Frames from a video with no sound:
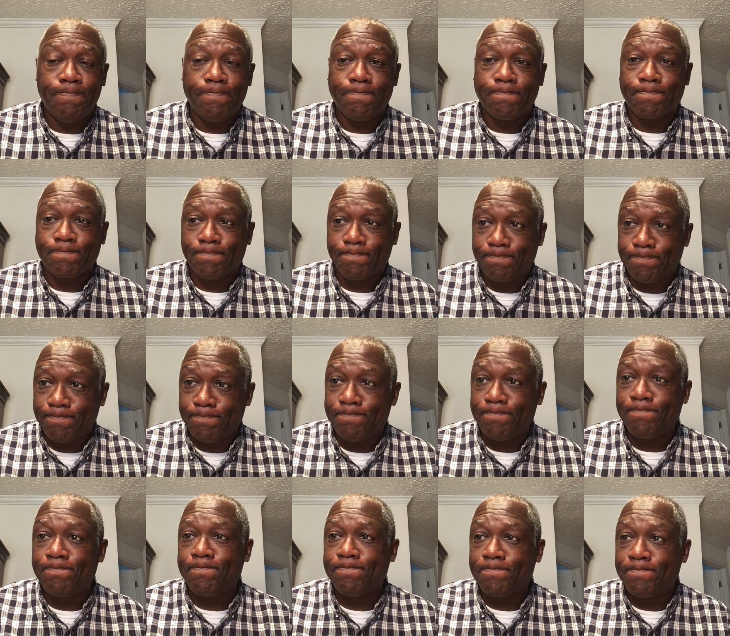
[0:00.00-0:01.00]

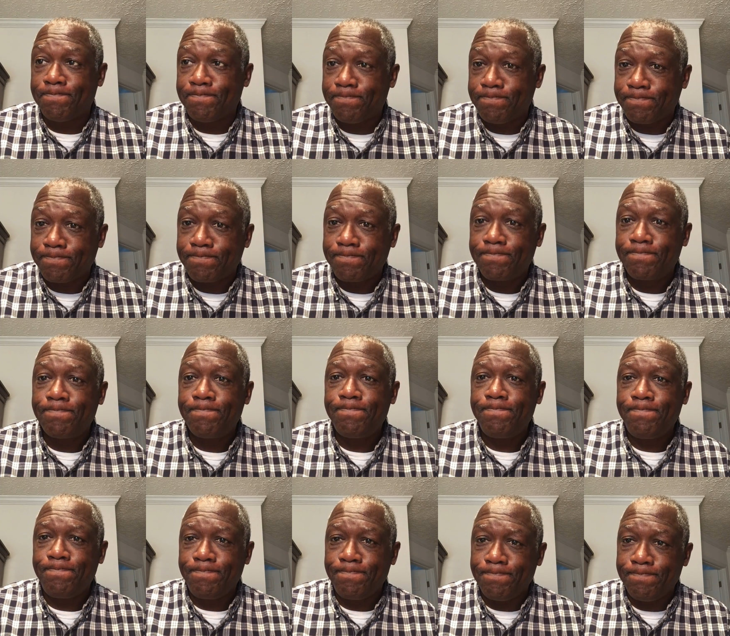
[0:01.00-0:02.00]

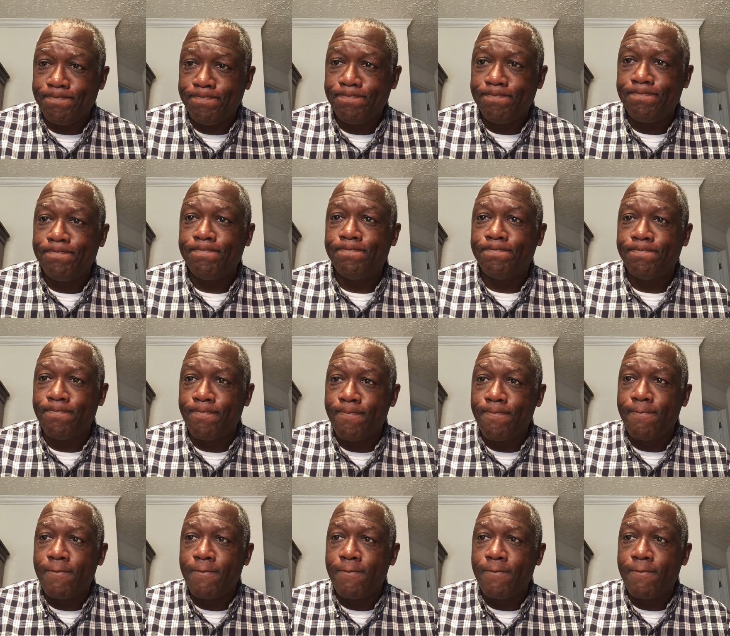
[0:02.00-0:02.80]
No one is speaking in this clip.